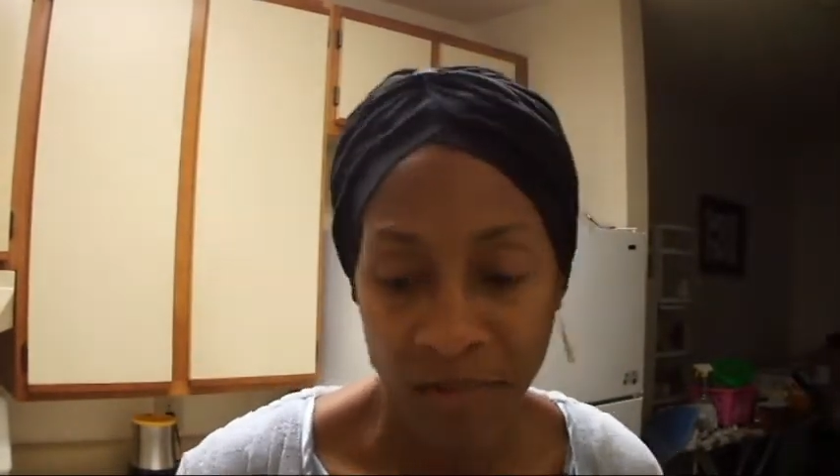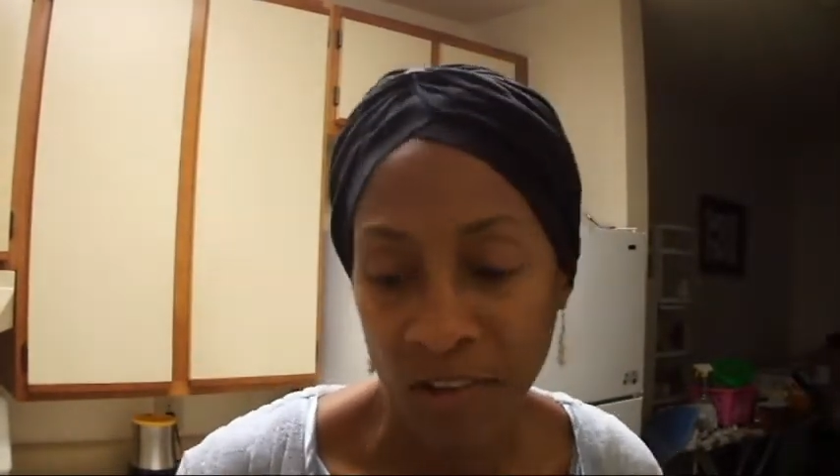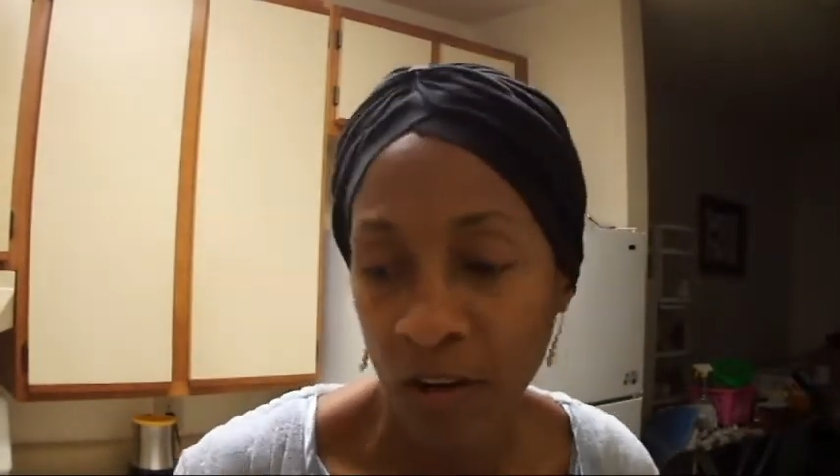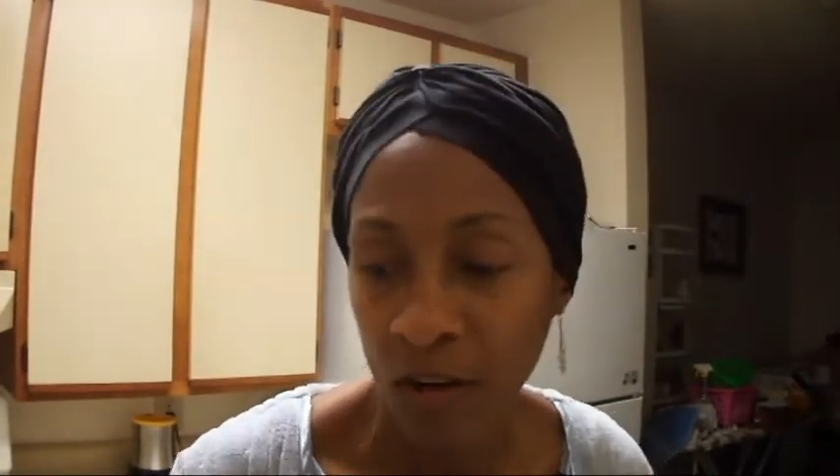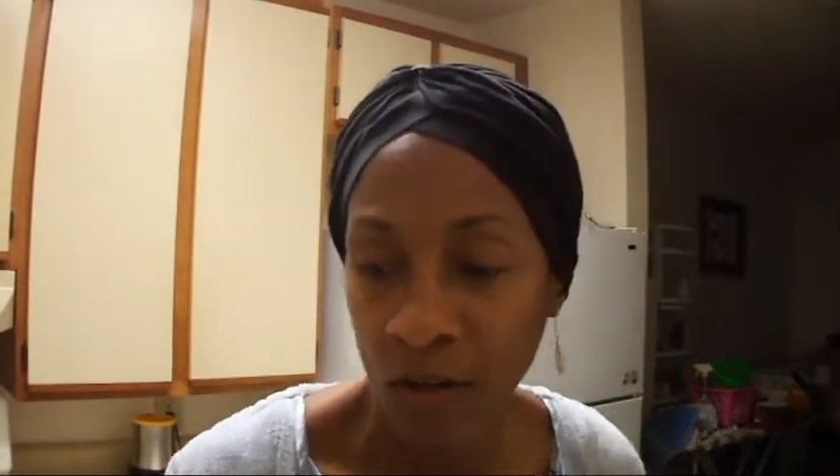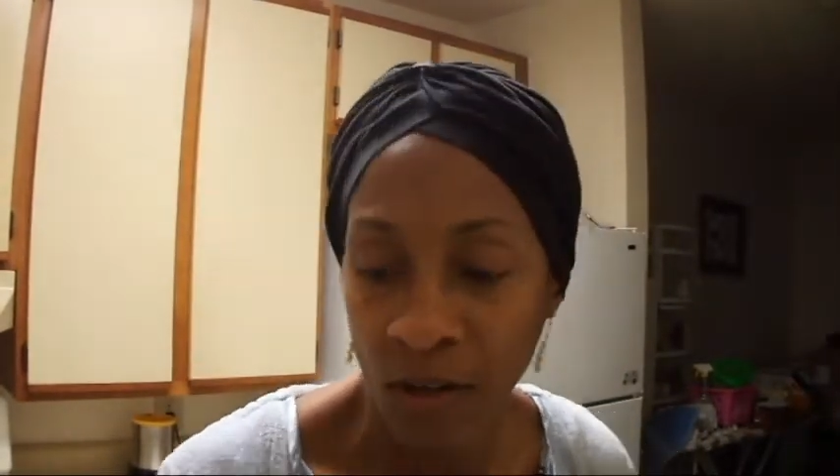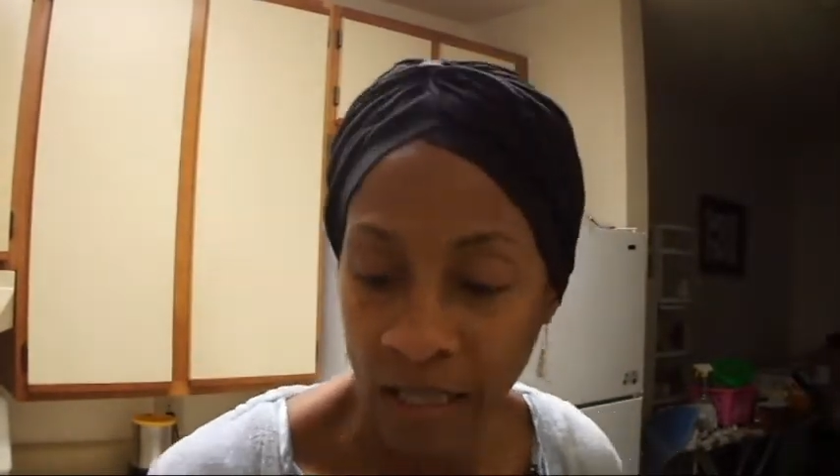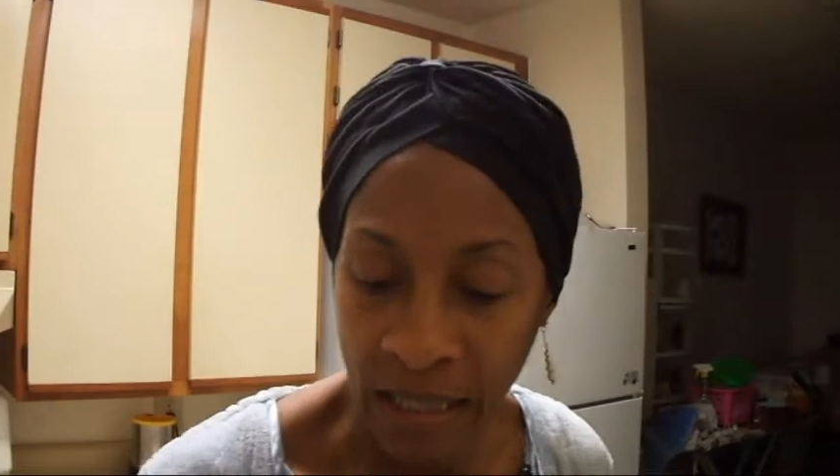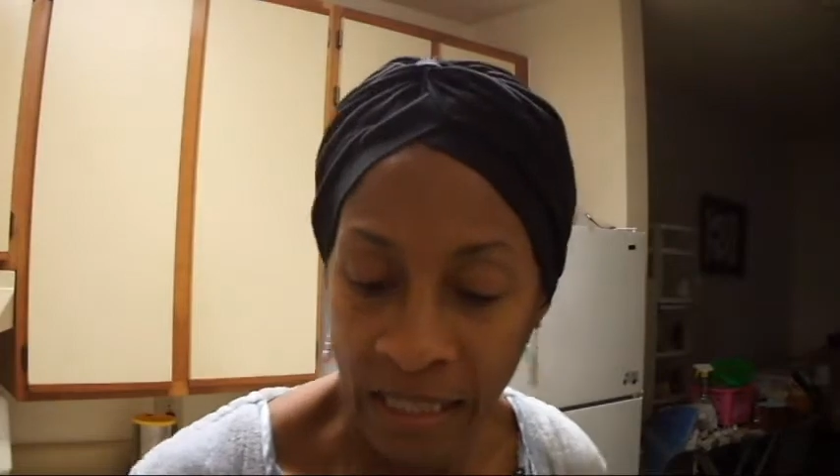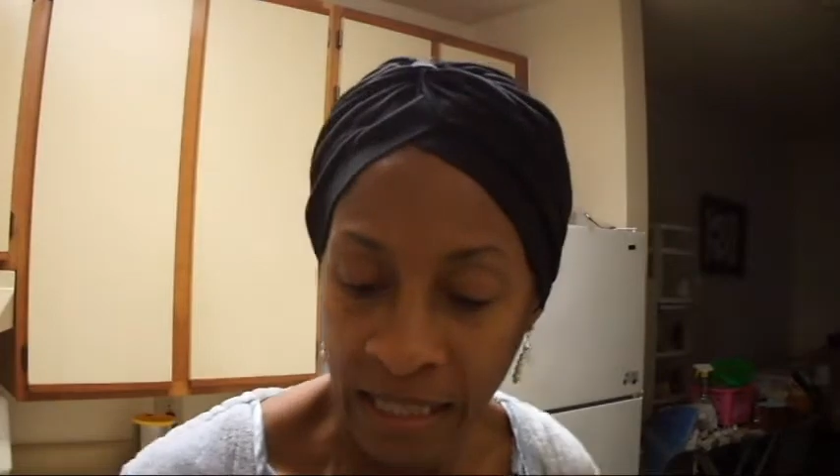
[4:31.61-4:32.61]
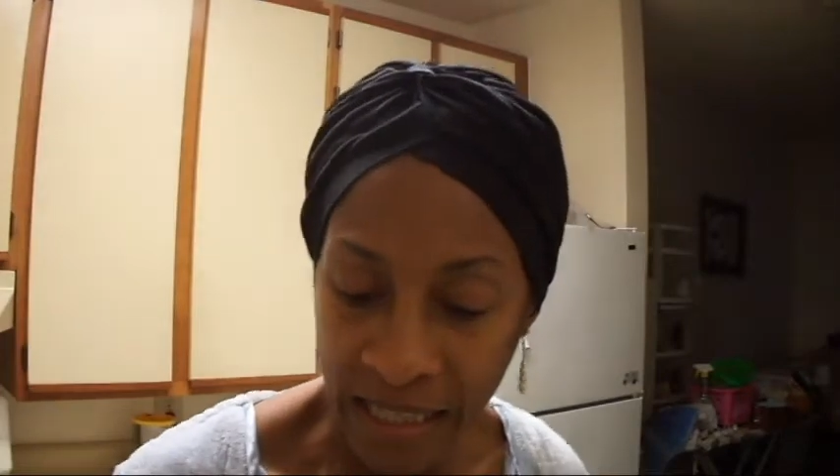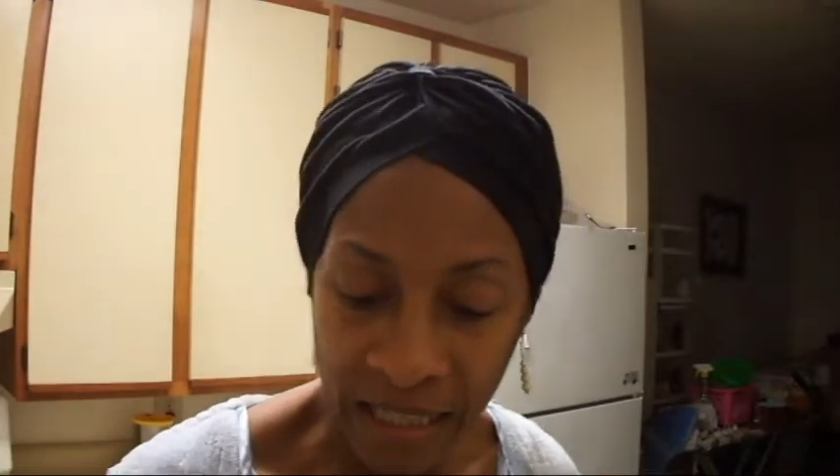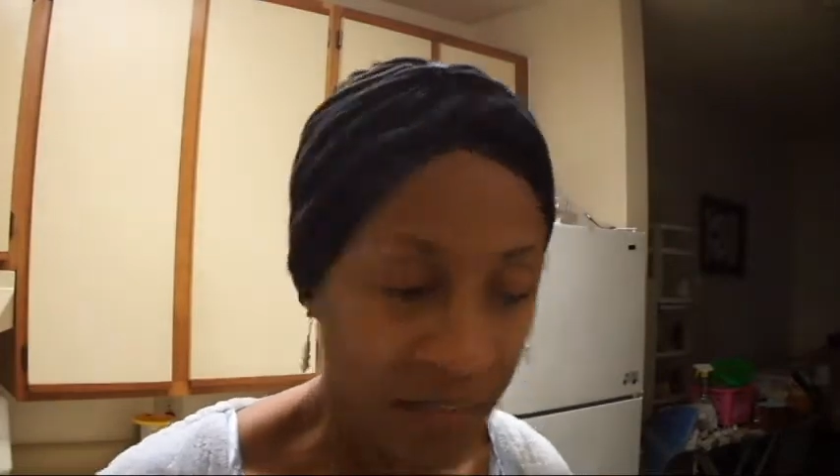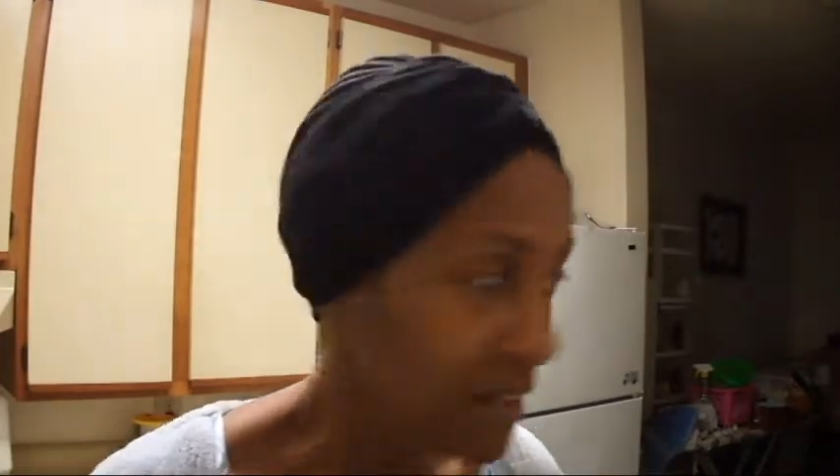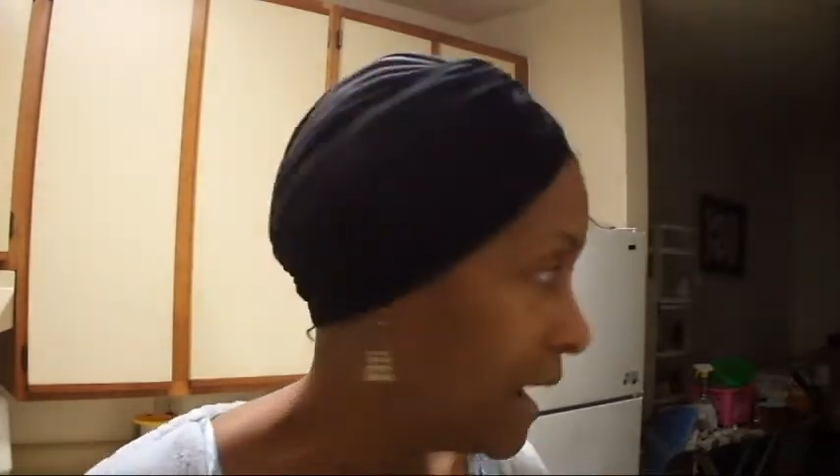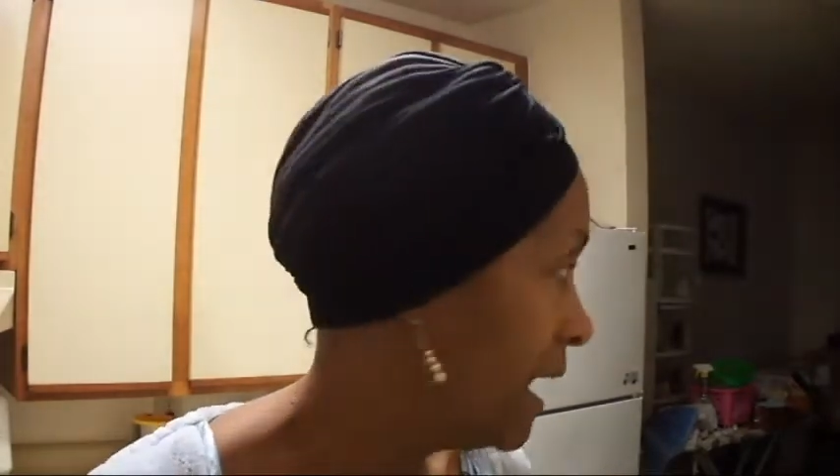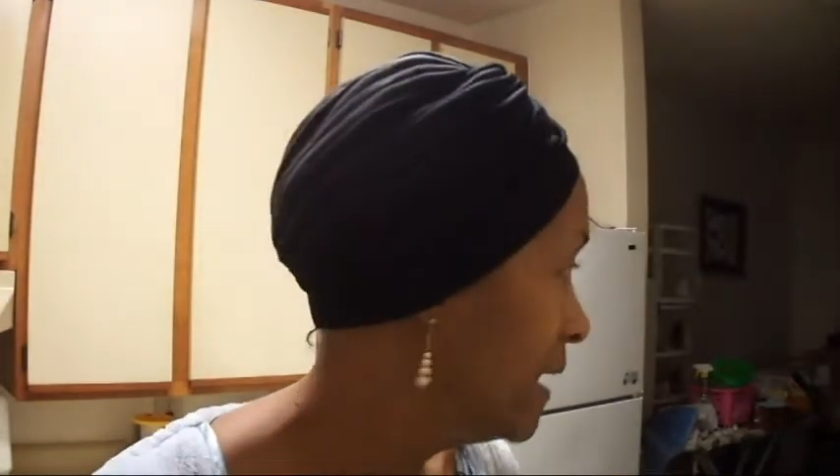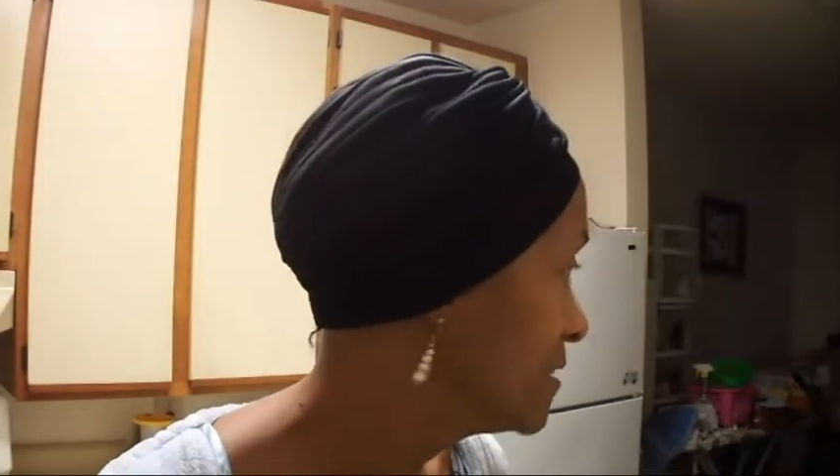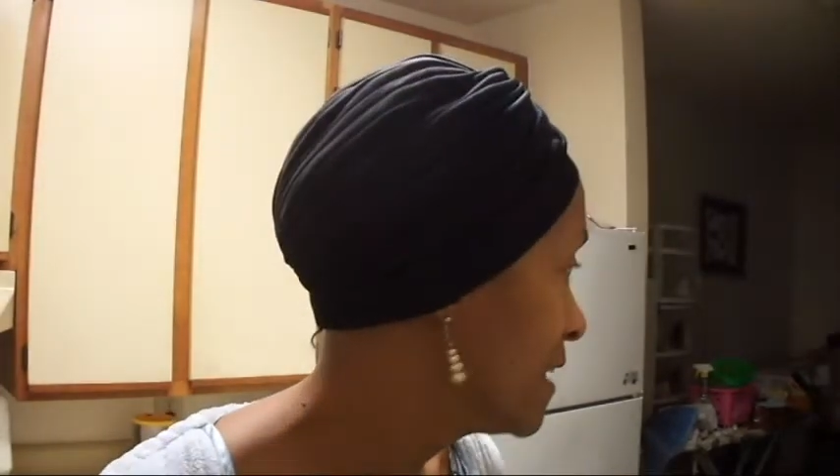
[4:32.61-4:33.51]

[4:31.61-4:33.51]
So even as